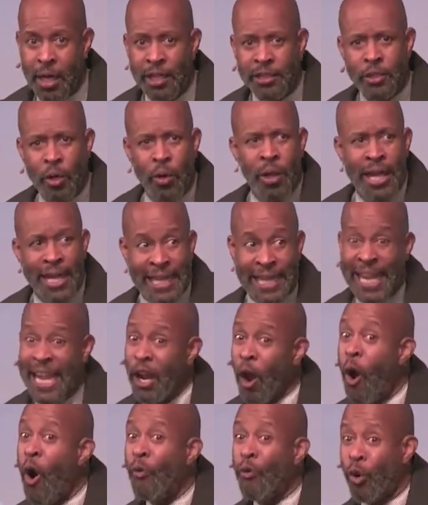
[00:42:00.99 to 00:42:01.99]
So
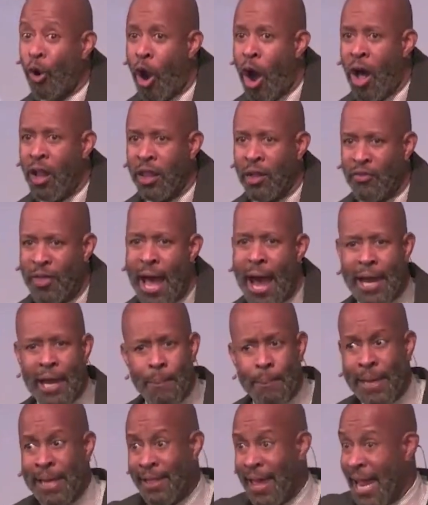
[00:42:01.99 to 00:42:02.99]
get over all of that
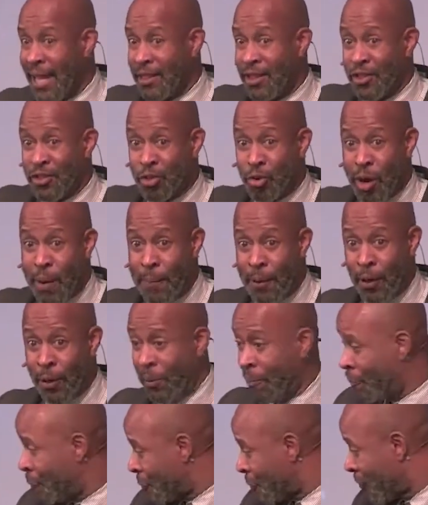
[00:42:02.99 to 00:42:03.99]
and be like this criminal.